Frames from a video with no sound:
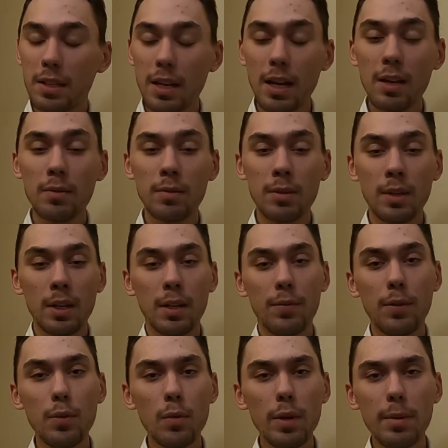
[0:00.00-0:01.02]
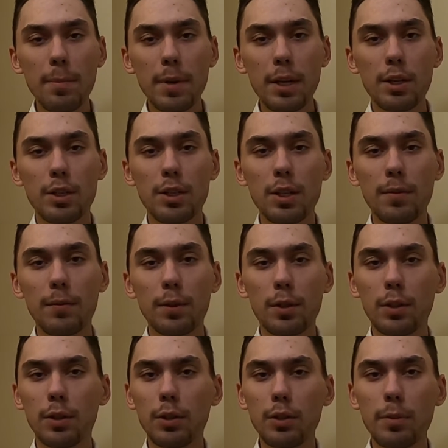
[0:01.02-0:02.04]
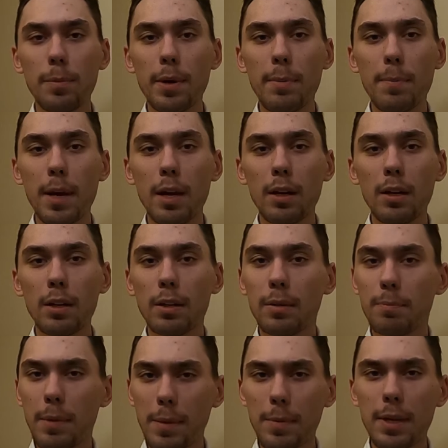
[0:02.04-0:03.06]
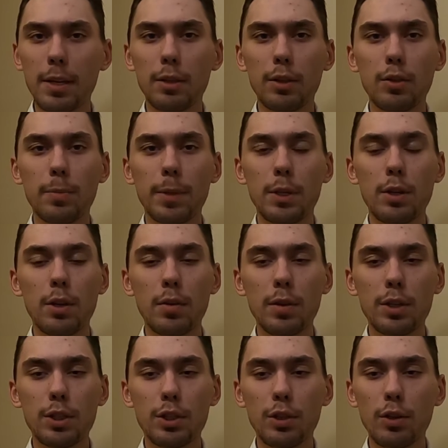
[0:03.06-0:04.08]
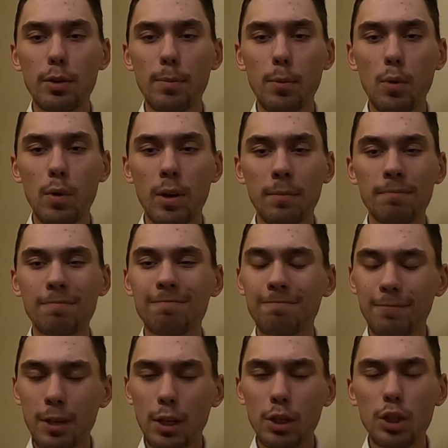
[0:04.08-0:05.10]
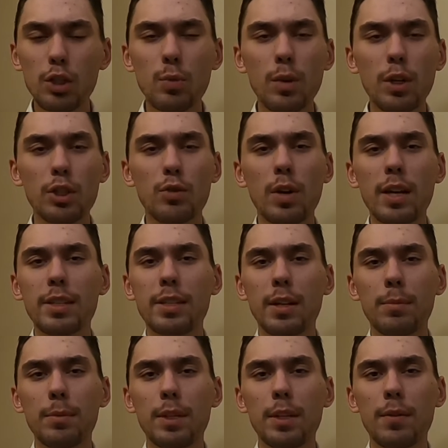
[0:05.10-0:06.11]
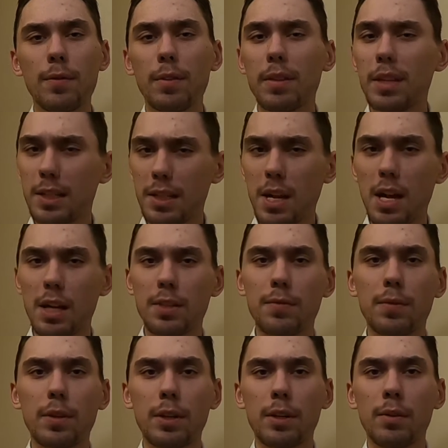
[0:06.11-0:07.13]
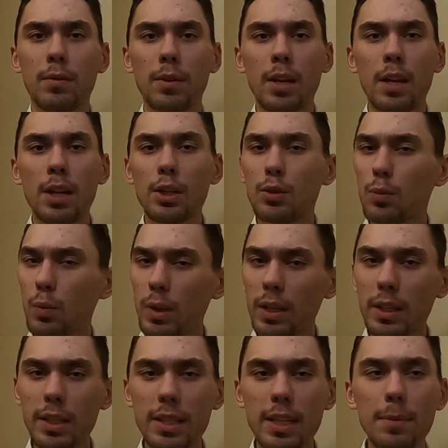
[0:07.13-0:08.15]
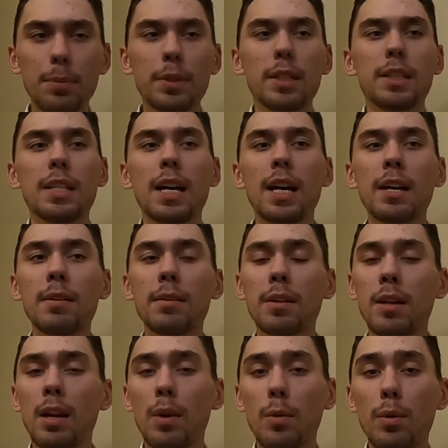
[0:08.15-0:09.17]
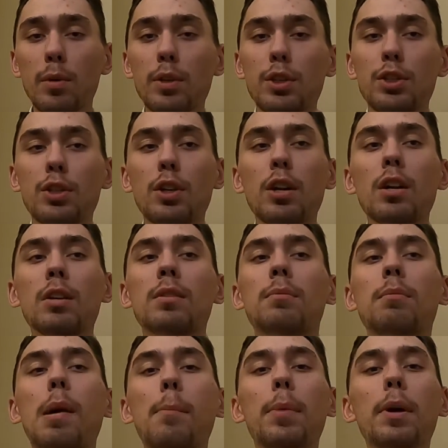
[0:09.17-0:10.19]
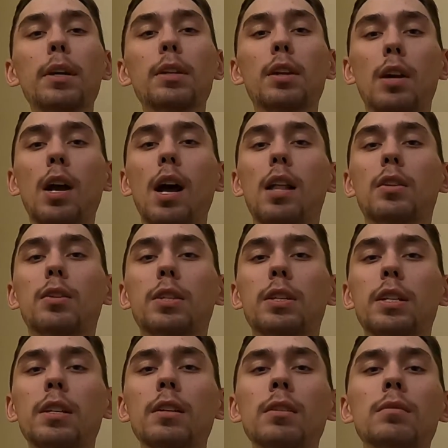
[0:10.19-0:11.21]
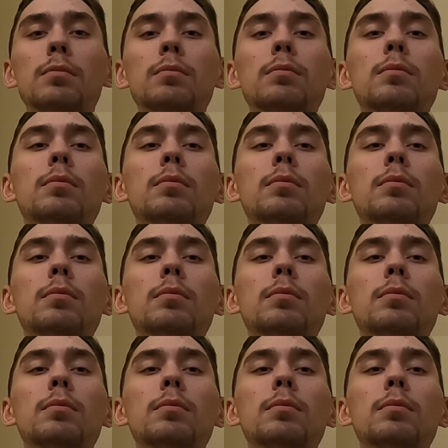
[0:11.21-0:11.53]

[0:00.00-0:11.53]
Now, if you want to make yourself look a little bit better, maybe get a little bit noticed a little more, just want to try something different, this knot's for you. It's really simple to tie. We're going to start by buttoning our collars here,